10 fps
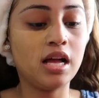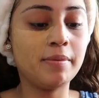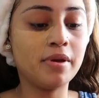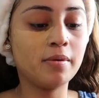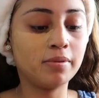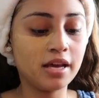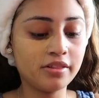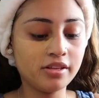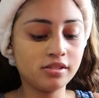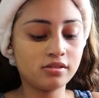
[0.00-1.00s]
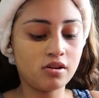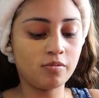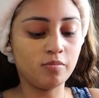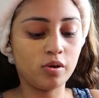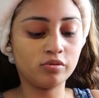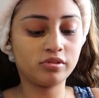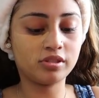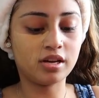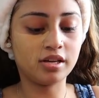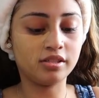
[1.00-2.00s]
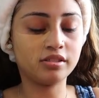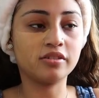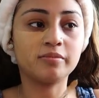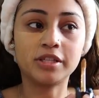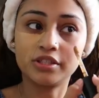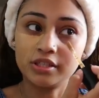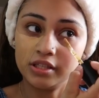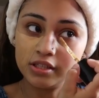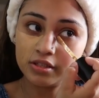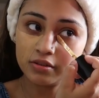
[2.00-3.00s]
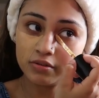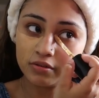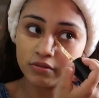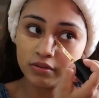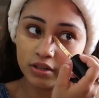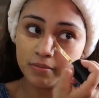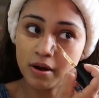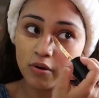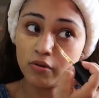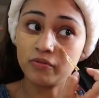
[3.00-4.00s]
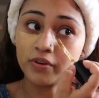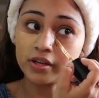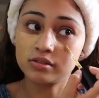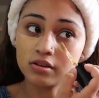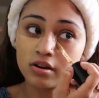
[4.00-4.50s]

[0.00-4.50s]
I'm gonna apply this on both sides of my cheeks, really my whole face.